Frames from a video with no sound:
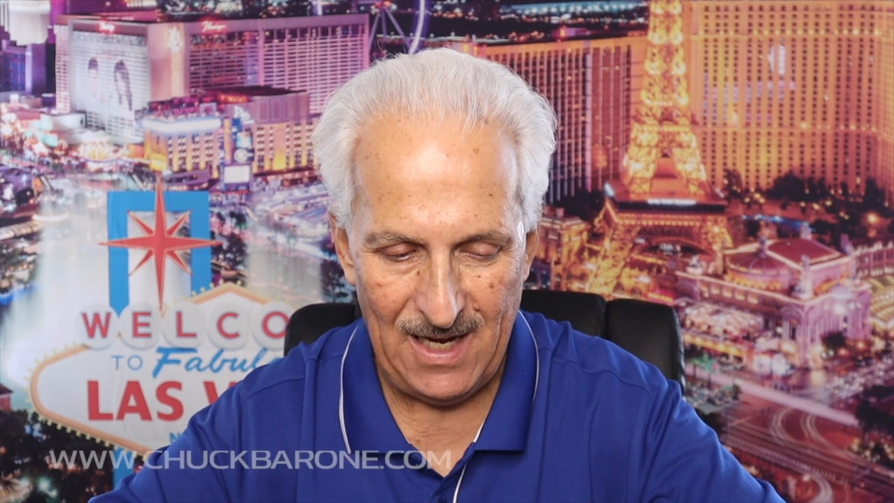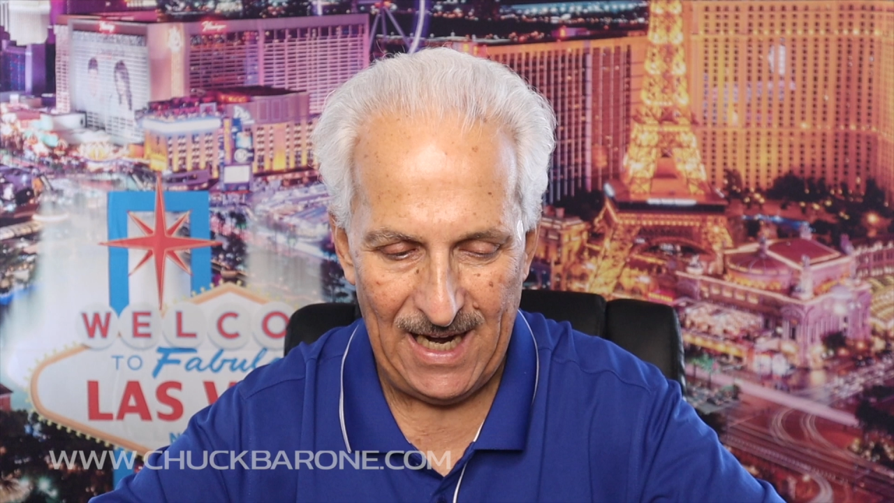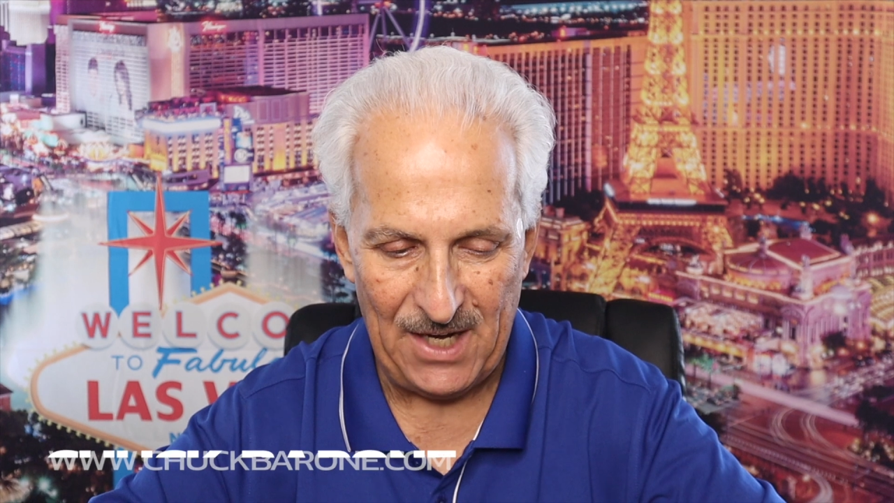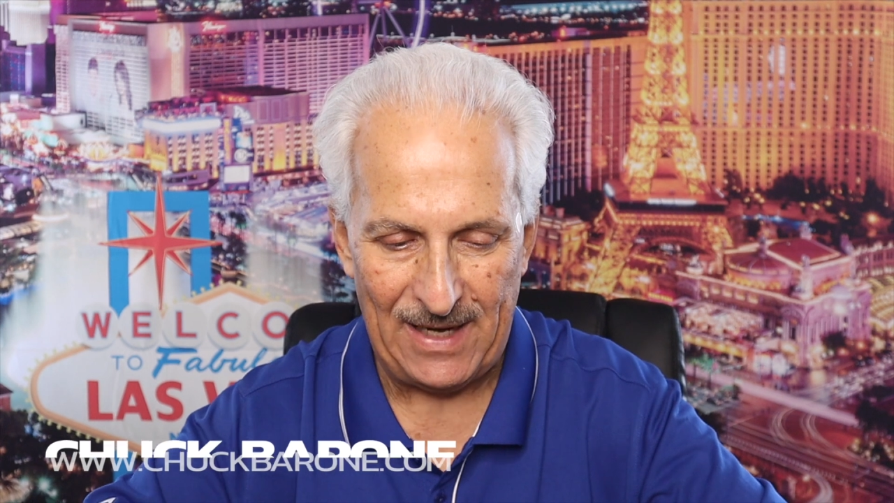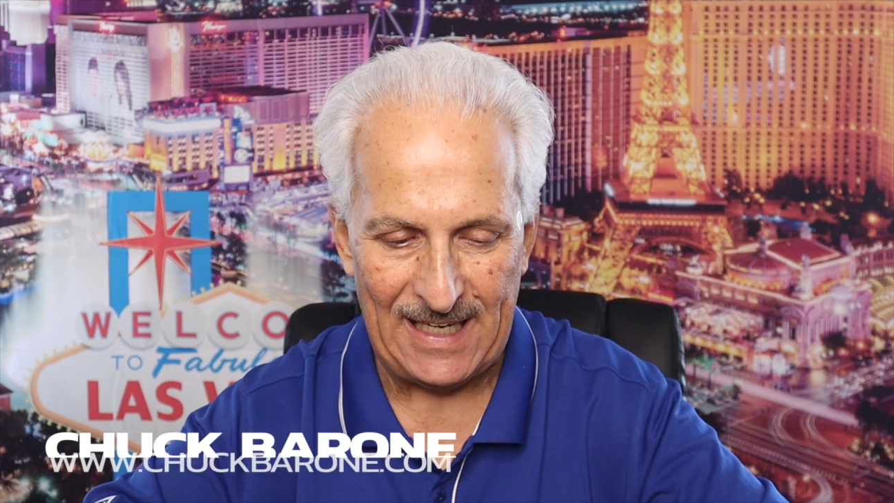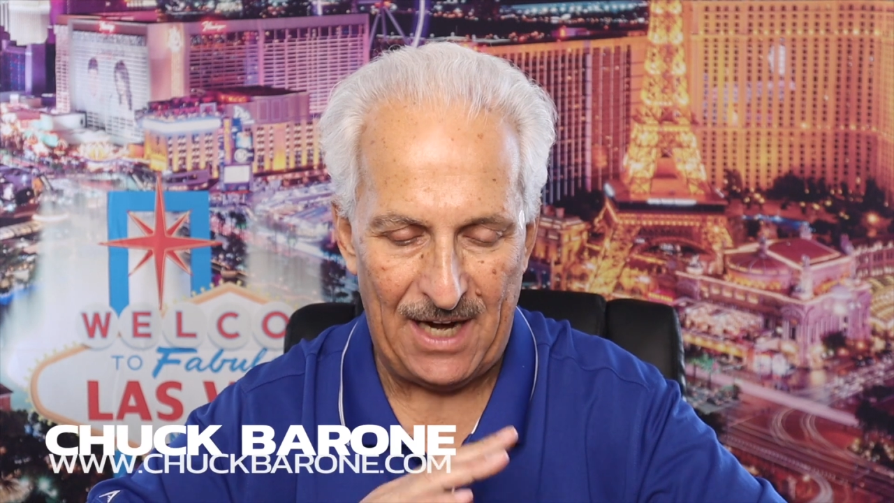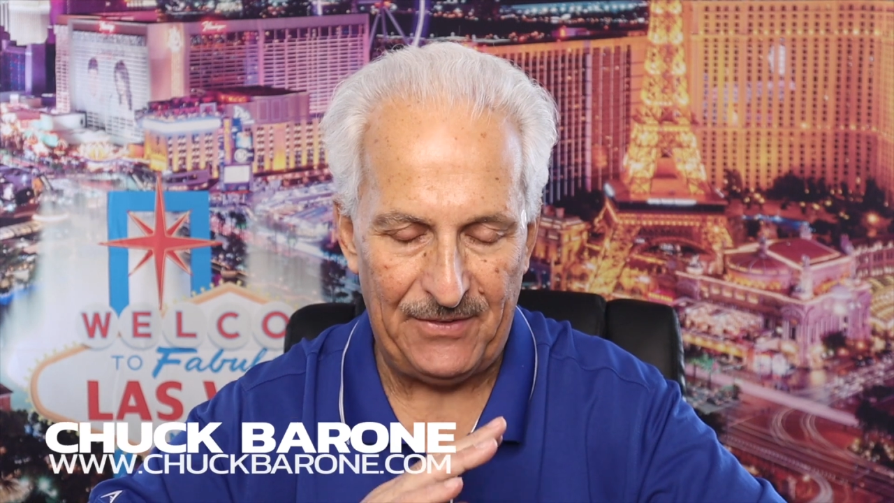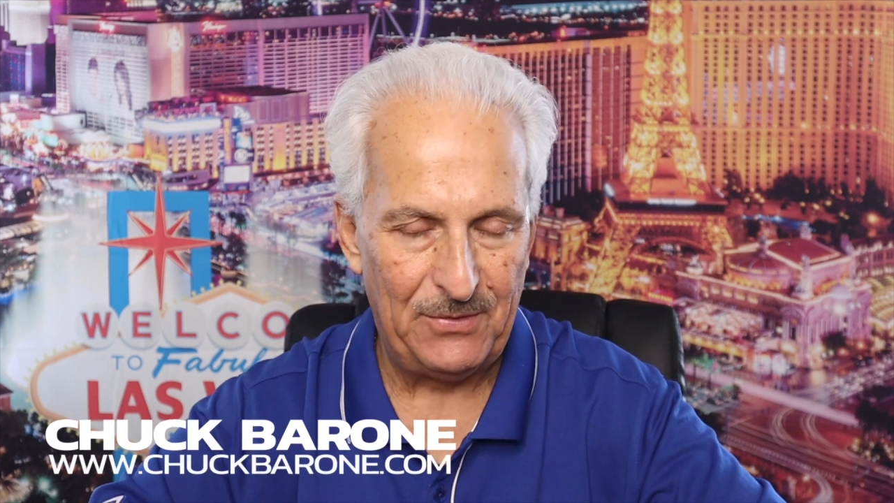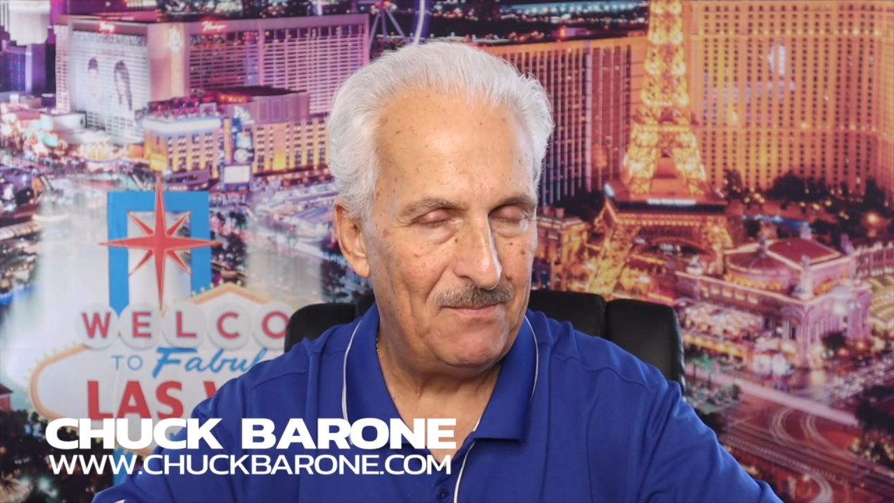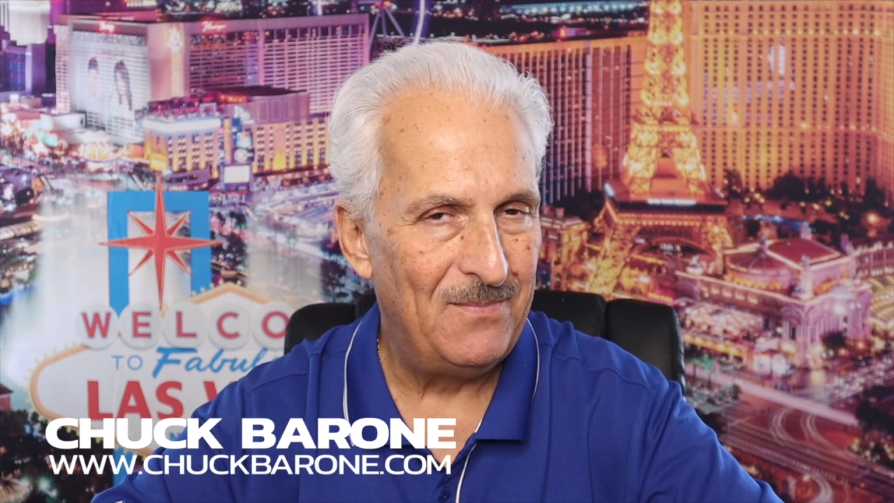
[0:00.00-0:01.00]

Anyway, guys,